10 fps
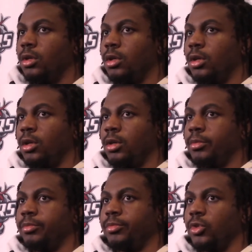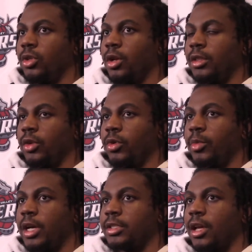I think we
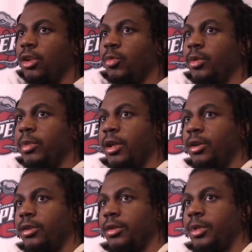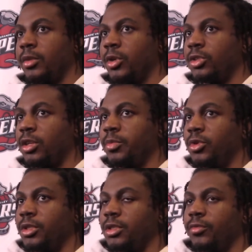boxed out a little bit better. I mean, most of their
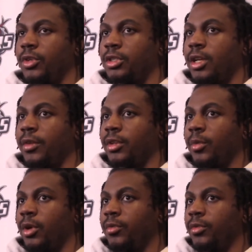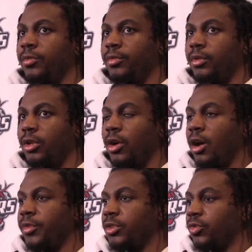points in the first half came off of, you know,
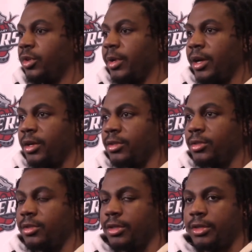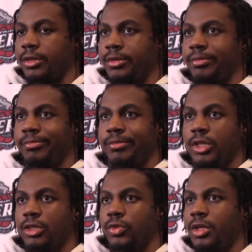offensive rebounds.
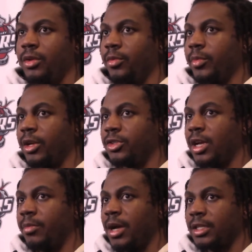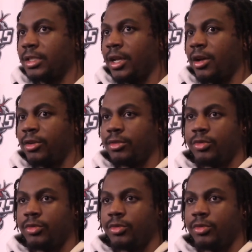So we did a better job boxing out.